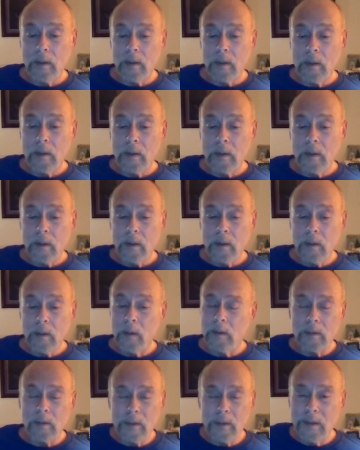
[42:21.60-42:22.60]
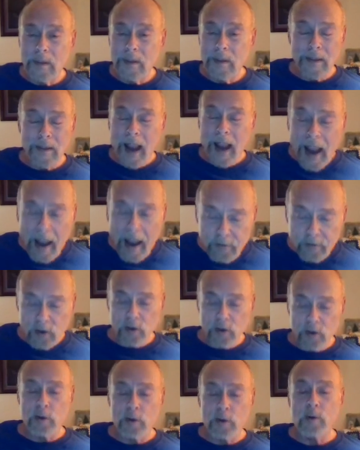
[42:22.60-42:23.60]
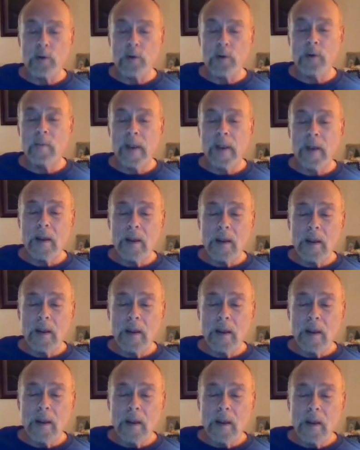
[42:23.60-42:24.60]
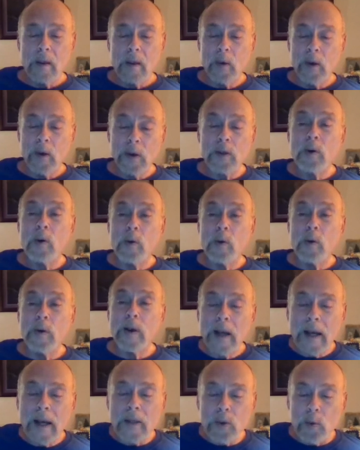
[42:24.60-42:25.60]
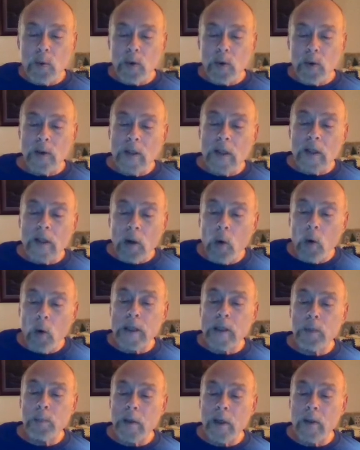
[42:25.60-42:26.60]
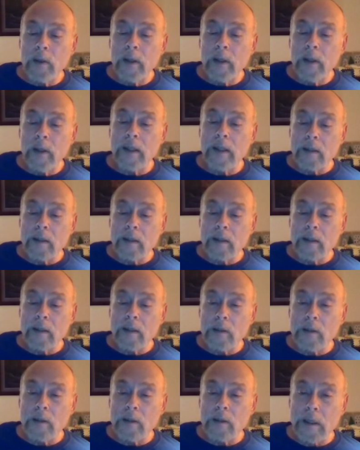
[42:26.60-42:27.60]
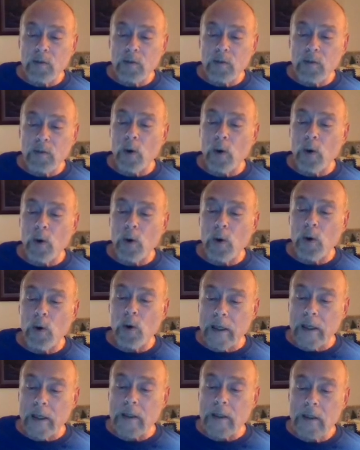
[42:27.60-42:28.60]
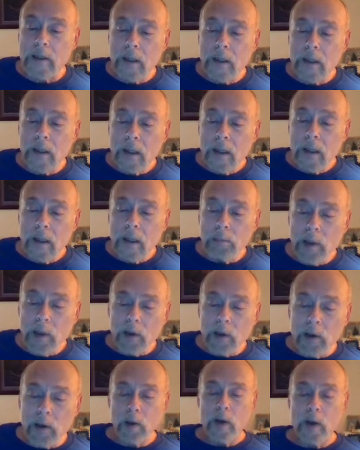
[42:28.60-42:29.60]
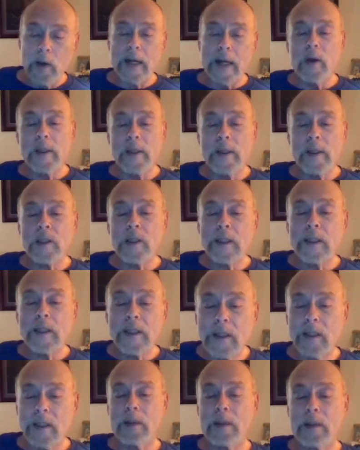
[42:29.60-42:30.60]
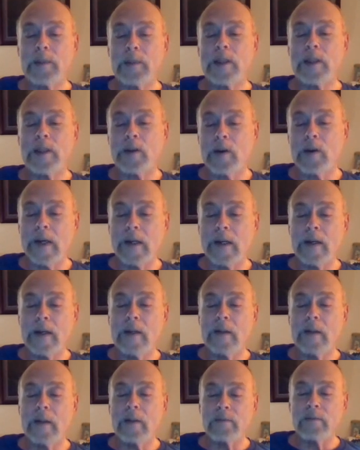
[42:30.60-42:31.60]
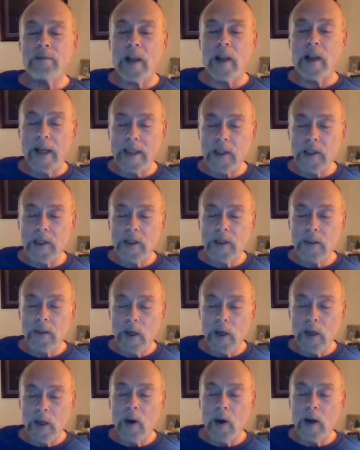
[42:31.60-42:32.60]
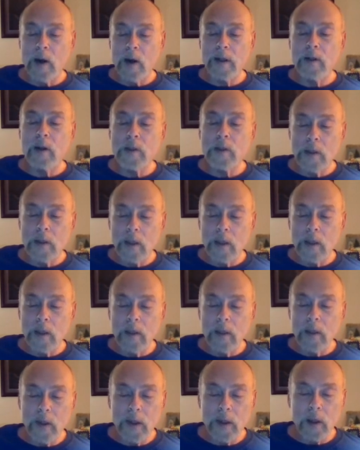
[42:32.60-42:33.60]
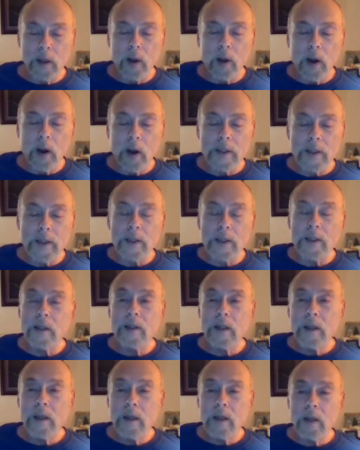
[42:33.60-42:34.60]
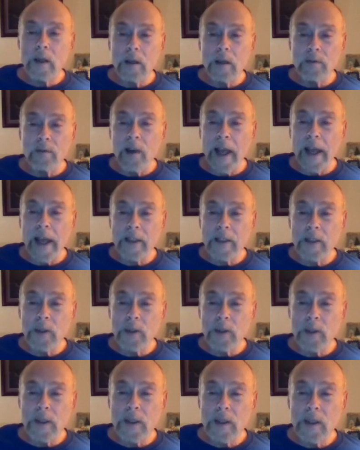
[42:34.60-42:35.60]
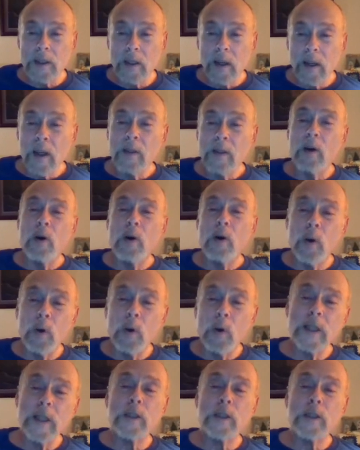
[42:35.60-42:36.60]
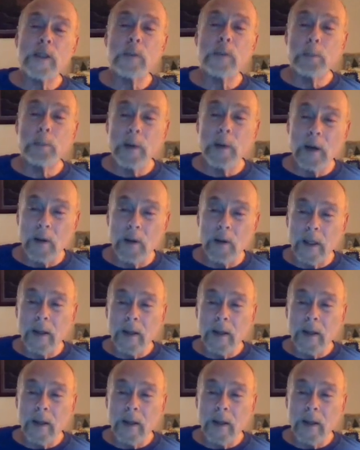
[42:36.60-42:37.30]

or do, we are told in God's word that the Holy Spirit intercedes for us, mirroring what Jesus demonstrated in the flesh regarding those loss of Lazarus. The Spirit